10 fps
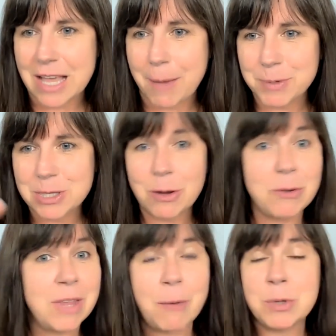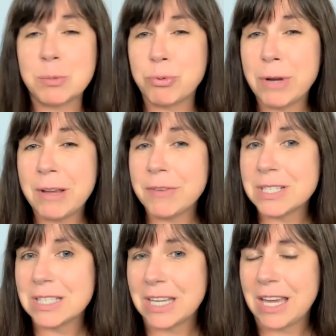episode that was
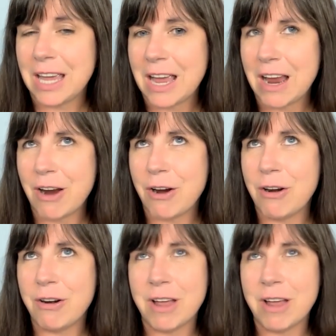previously aired